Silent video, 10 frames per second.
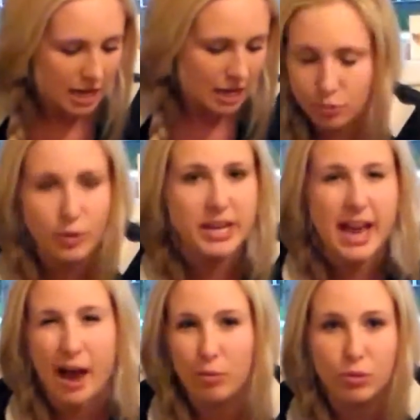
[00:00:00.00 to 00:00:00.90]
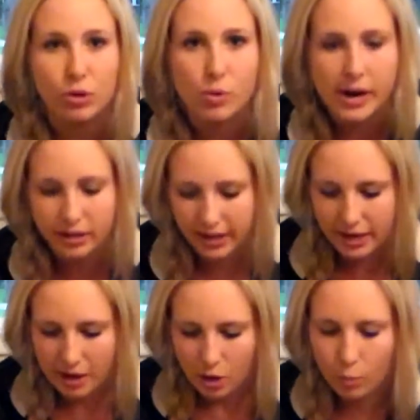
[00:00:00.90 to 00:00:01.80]
Let's recap real
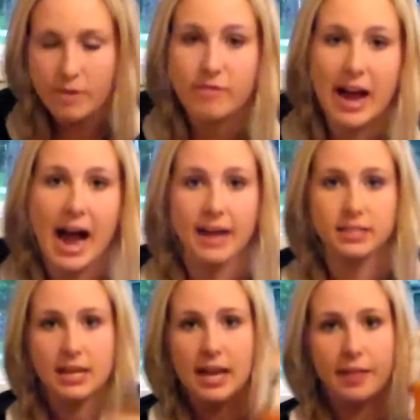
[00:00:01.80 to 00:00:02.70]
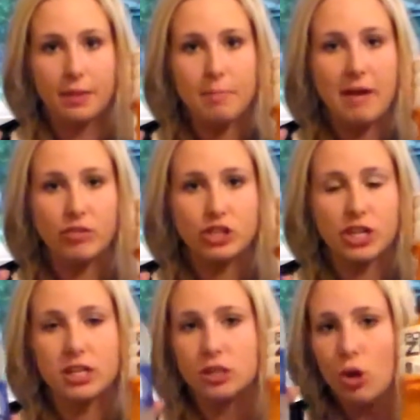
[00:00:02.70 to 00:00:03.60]
quickly. We've got the
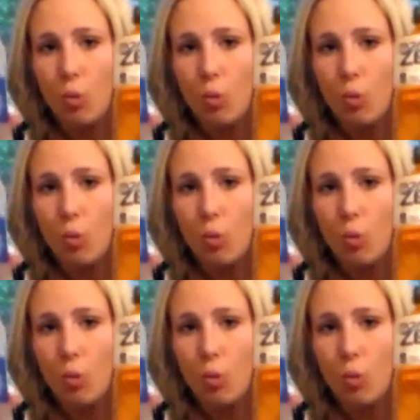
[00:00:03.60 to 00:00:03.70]
beverages,